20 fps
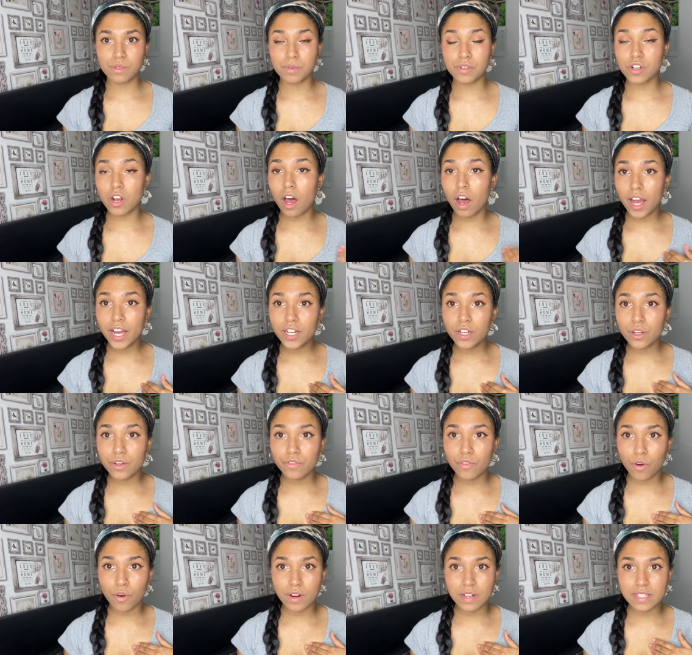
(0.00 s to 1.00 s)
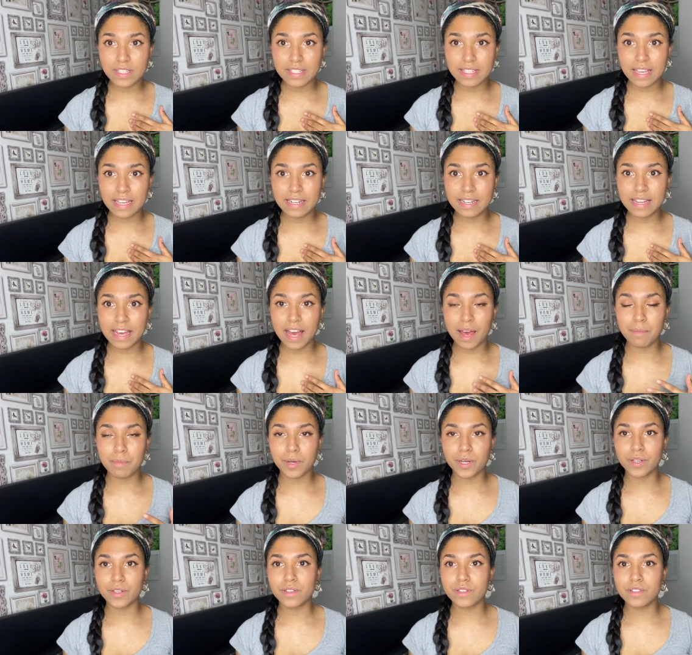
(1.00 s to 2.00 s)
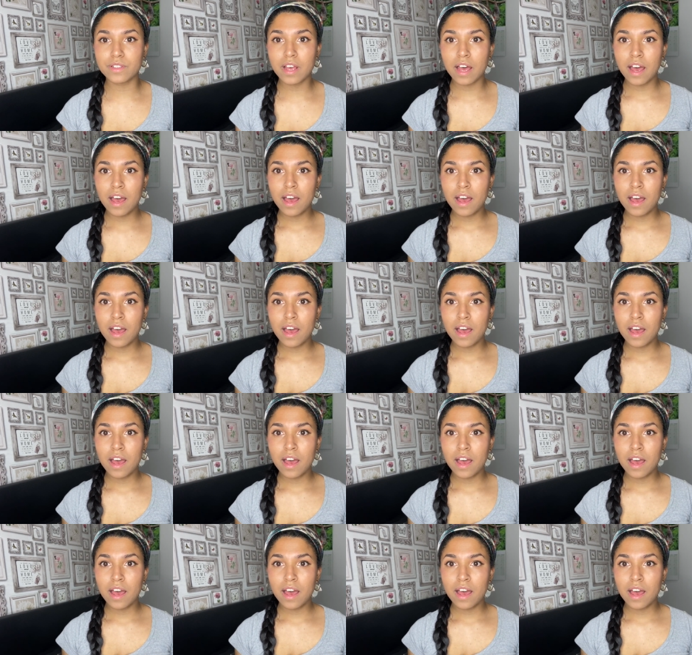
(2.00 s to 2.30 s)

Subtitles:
which I look for in skincare, because